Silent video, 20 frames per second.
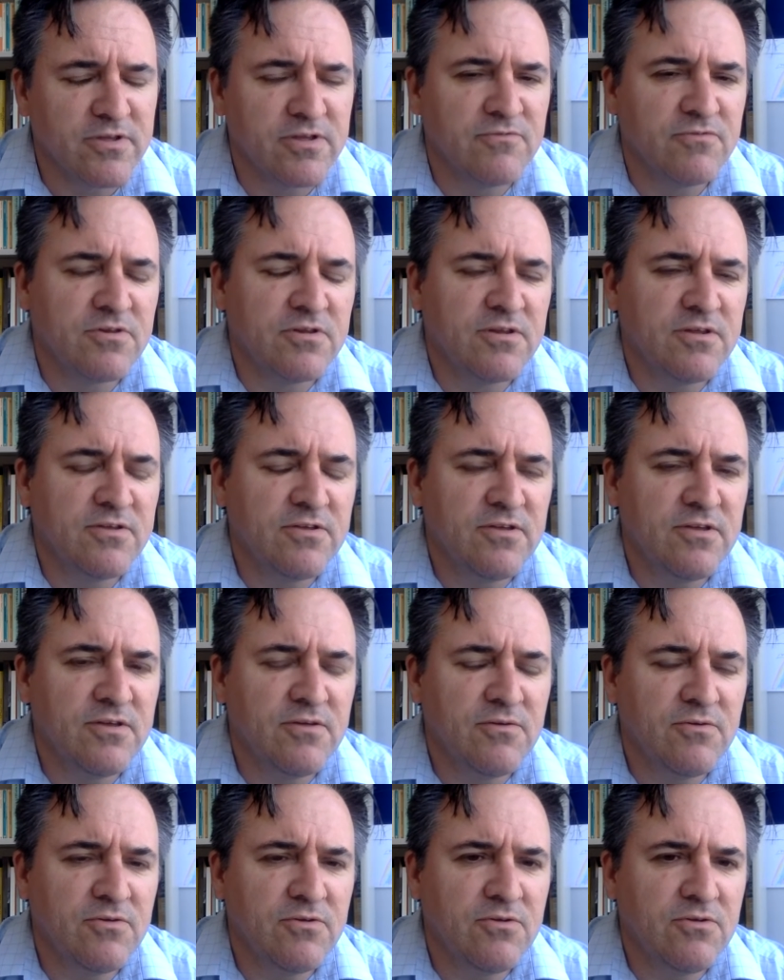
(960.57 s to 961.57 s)
even
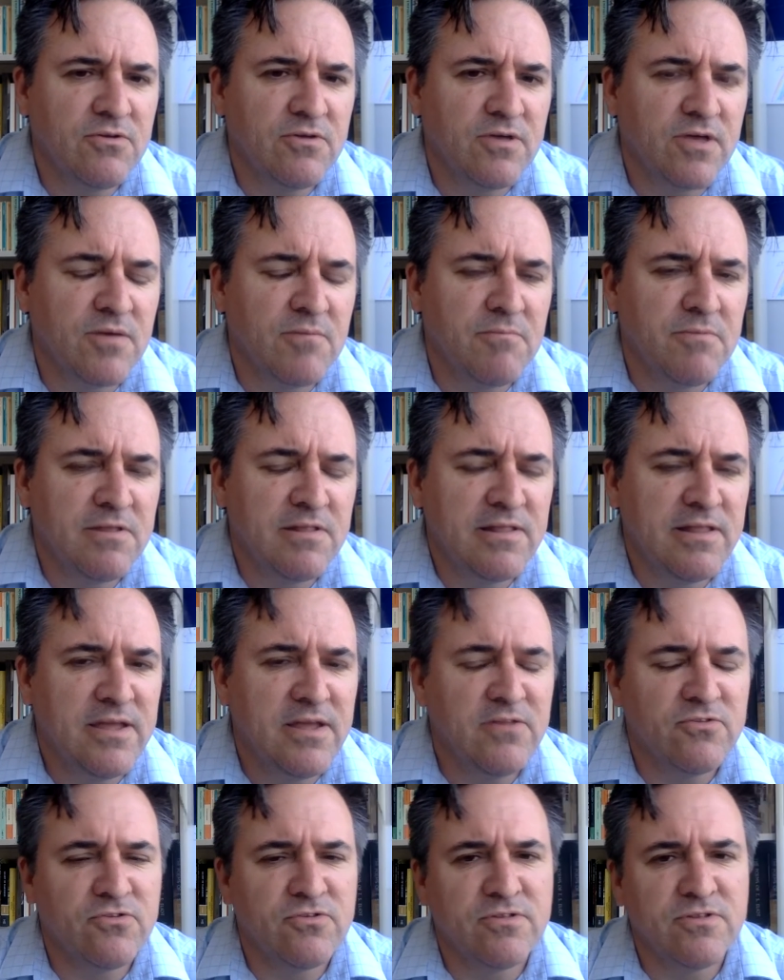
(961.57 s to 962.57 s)
can be
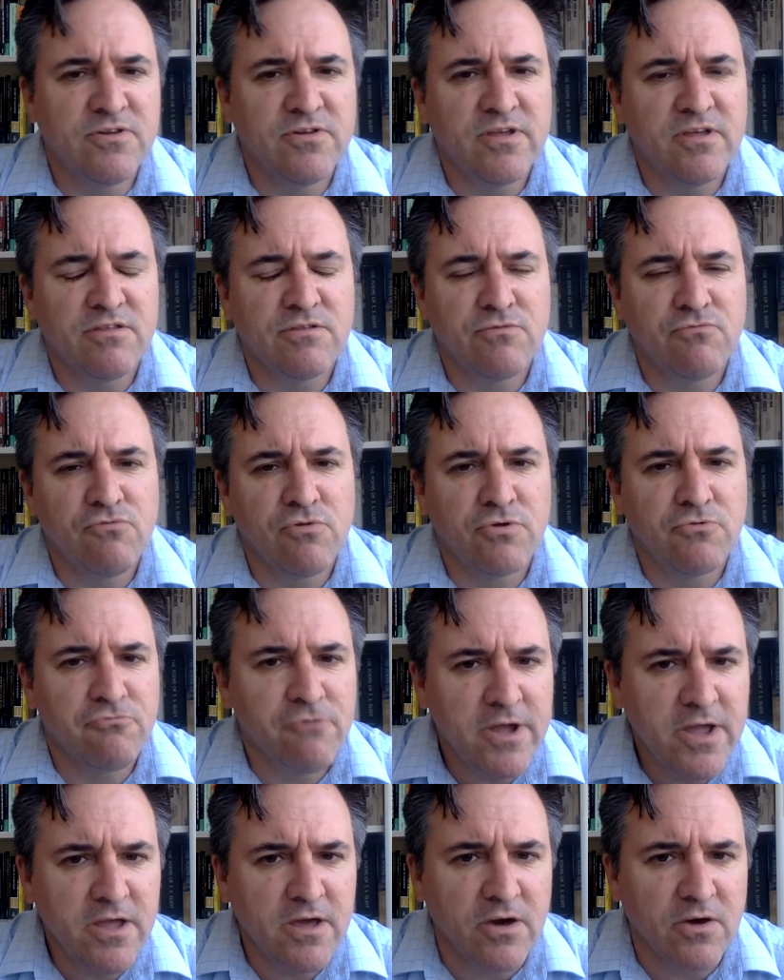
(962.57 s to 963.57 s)
linked to the death of
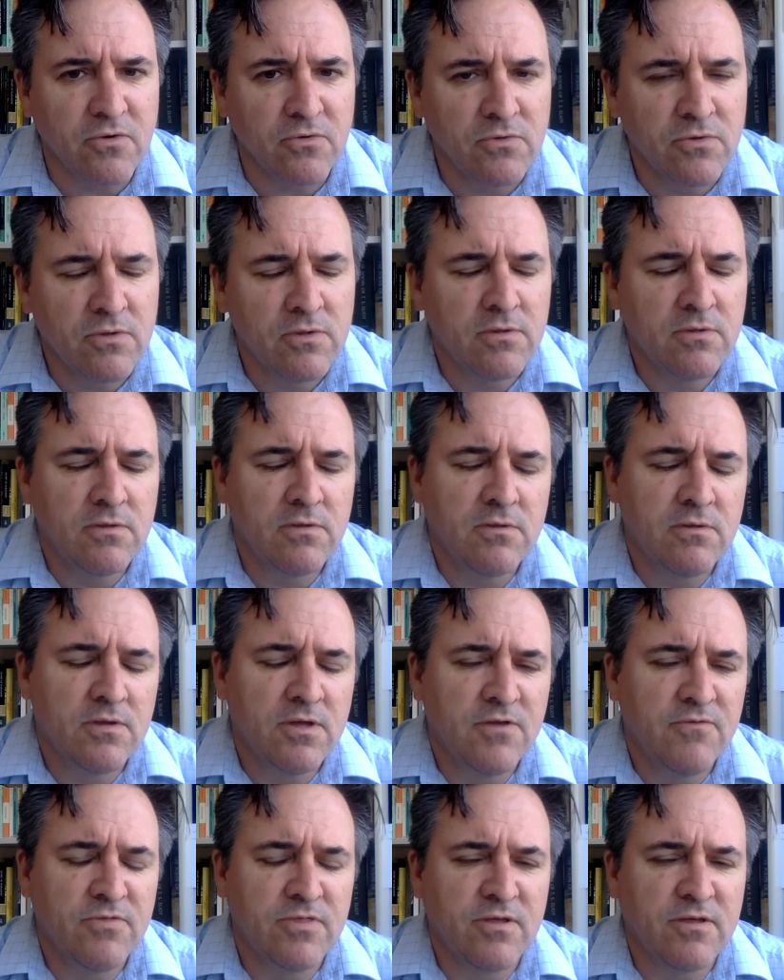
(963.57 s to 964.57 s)
Rodrigo,
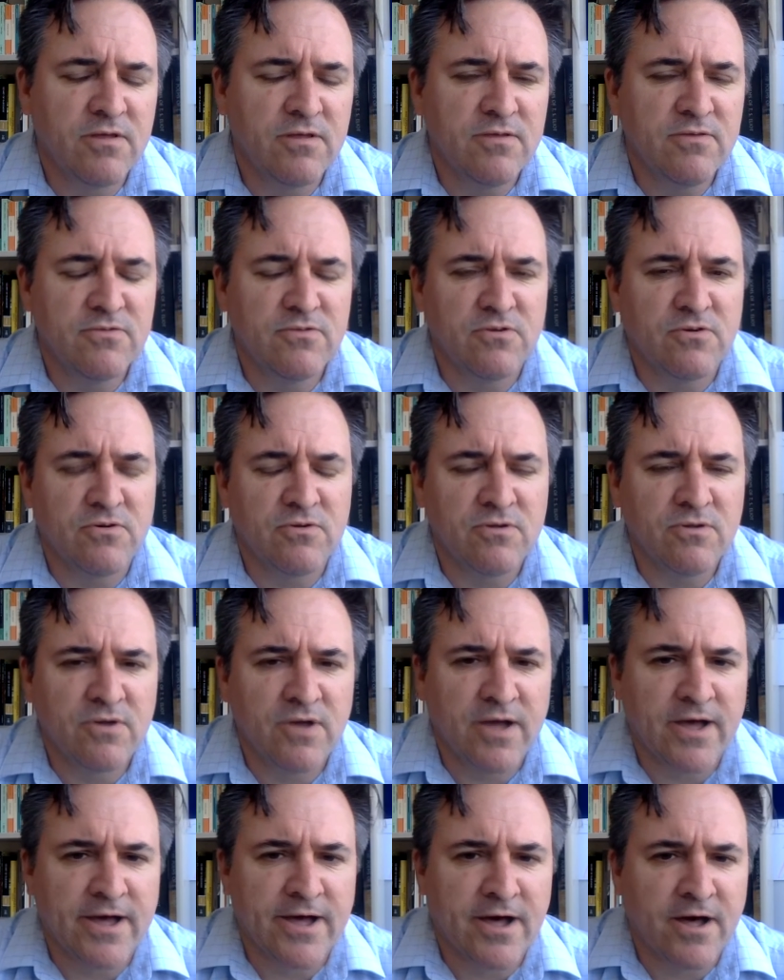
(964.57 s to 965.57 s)
even though he's not
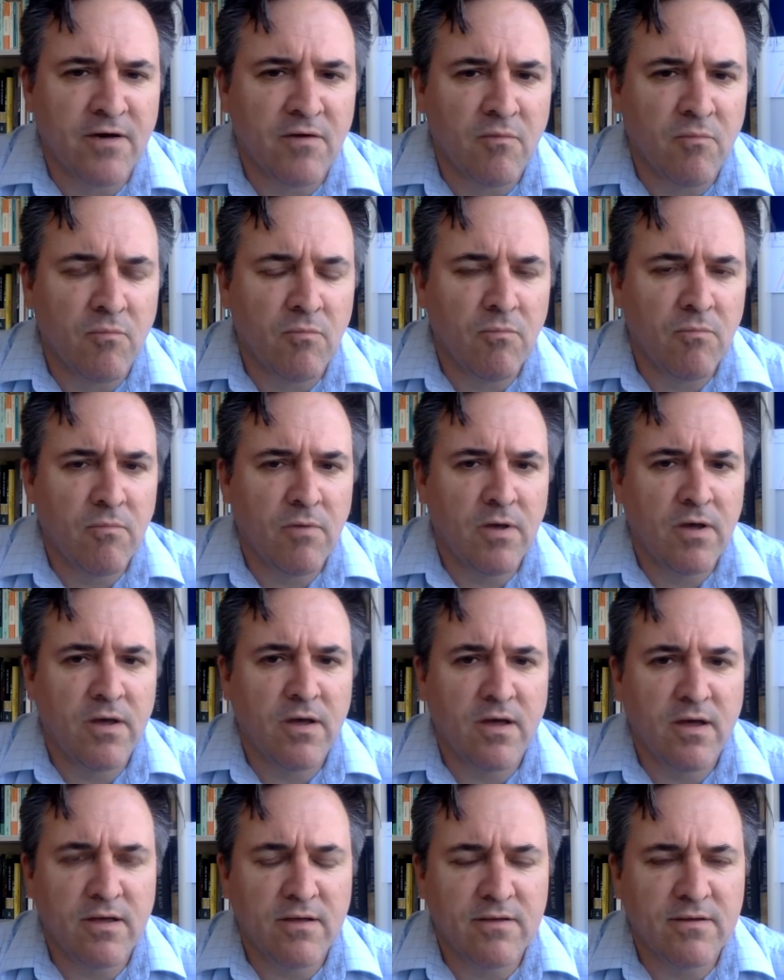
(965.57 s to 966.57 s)
um, uh,
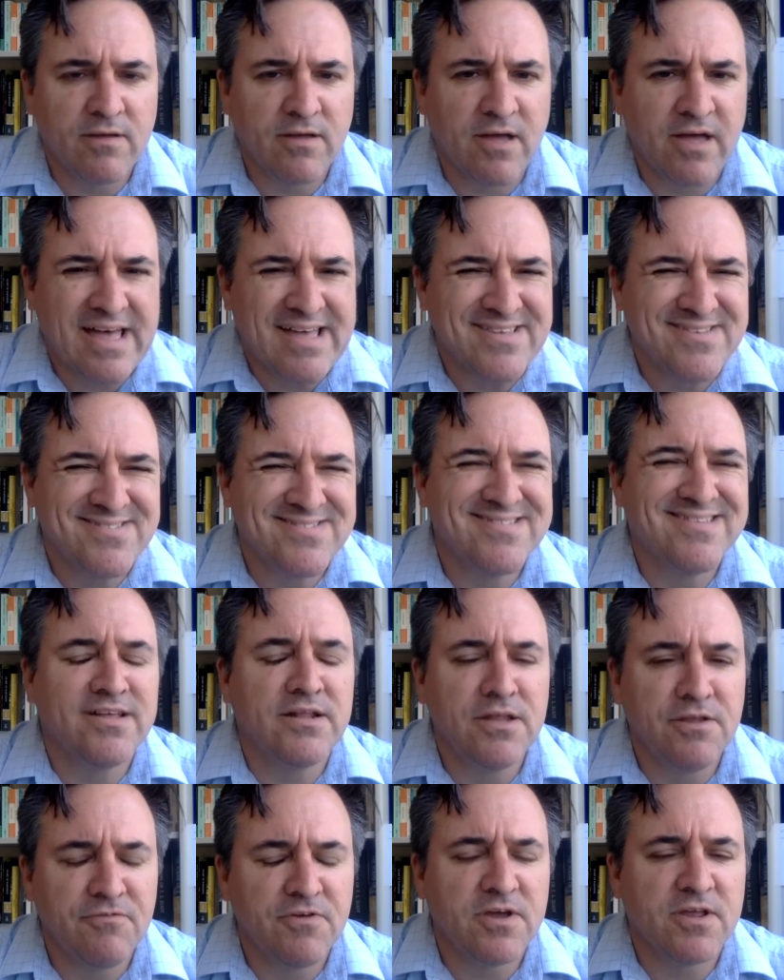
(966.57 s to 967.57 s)
as
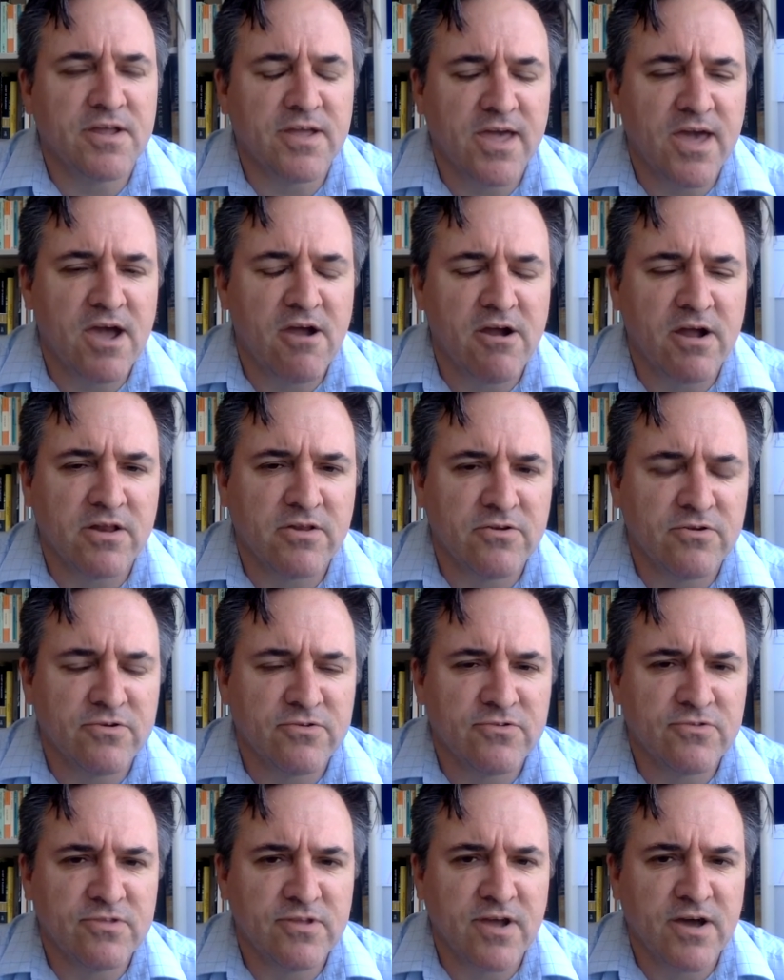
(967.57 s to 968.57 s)
significant a character
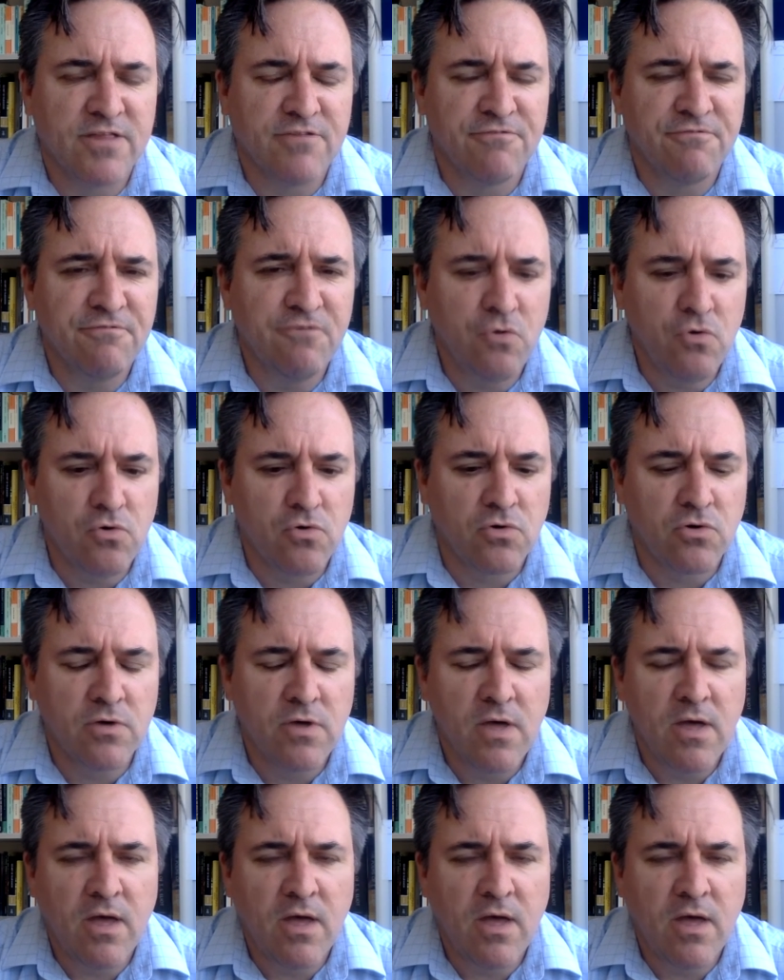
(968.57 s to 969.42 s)
as the other four.